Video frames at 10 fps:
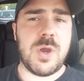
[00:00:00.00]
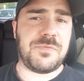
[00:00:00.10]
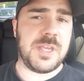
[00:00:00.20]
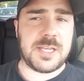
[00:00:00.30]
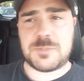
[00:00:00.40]
You
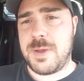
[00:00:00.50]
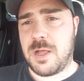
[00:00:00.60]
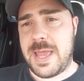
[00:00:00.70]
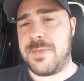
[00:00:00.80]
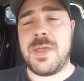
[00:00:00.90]
have to
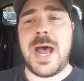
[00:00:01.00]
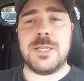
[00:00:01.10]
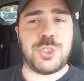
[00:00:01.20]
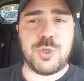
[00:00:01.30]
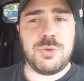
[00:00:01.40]
expel
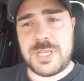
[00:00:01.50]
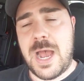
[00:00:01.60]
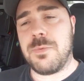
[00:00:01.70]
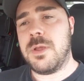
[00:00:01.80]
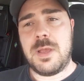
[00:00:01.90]
non-Jews
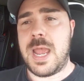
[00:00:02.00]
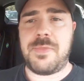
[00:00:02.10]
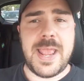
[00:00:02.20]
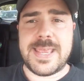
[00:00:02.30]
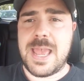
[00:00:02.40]
out,
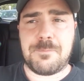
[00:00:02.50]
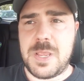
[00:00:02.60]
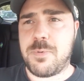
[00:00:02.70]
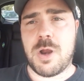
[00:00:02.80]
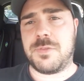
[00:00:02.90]
and they can't
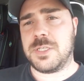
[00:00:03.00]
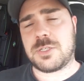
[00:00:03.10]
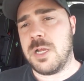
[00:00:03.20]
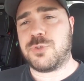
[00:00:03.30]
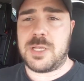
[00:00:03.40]
be part of
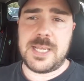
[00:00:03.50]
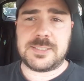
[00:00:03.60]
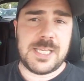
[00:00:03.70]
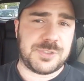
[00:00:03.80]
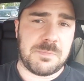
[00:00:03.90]
this country
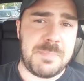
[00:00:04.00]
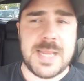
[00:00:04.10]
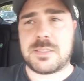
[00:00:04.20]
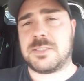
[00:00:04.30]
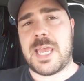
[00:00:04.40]
unless they
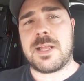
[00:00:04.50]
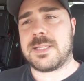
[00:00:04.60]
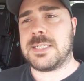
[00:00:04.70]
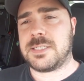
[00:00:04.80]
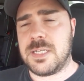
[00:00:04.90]
submit to
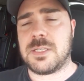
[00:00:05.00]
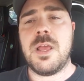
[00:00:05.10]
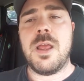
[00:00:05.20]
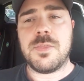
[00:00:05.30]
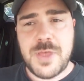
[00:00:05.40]
second-class citizens.